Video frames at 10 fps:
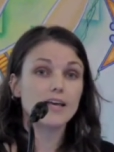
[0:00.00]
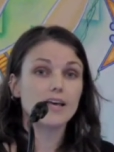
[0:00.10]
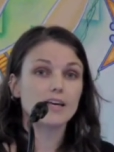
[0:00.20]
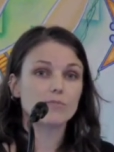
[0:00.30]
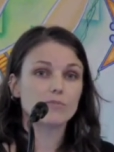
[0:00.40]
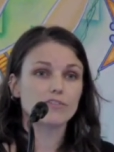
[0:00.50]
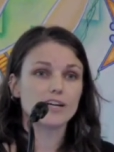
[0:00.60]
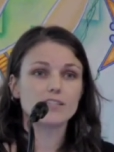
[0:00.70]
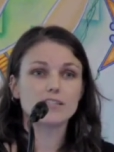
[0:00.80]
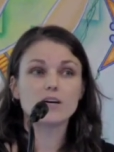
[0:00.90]
and it
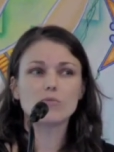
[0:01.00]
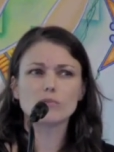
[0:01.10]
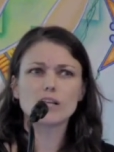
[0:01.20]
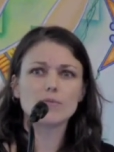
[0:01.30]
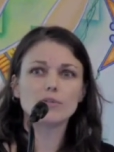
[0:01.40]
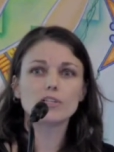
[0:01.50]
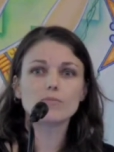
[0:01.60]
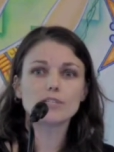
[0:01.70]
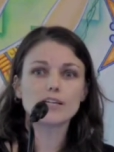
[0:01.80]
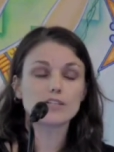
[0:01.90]
provides some liability
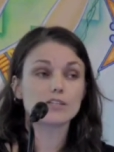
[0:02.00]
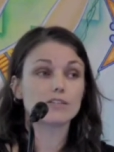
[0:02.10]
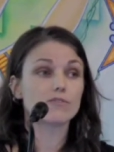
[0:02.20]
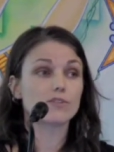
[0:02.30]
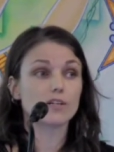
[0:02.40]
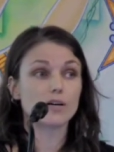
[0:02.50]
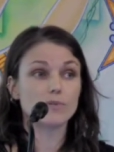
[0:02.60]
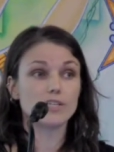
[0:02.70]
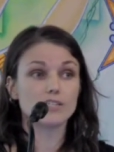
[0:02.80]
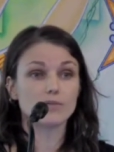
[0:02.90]
protection for the
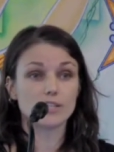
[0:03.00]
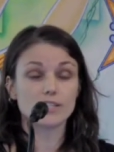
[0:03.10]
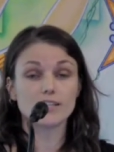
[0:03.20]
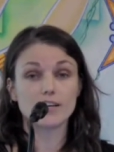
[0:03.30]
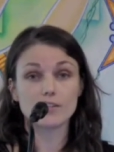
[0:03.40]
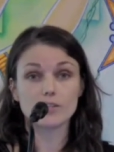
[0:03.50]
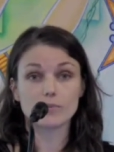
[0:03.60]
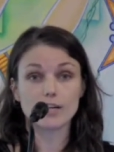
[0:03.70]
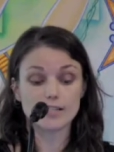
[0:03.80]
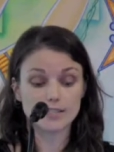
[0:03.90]
companies that want to sell this
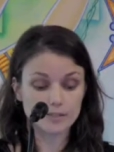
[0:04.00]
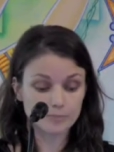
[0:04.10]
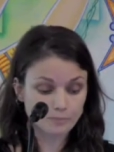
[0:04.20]
product.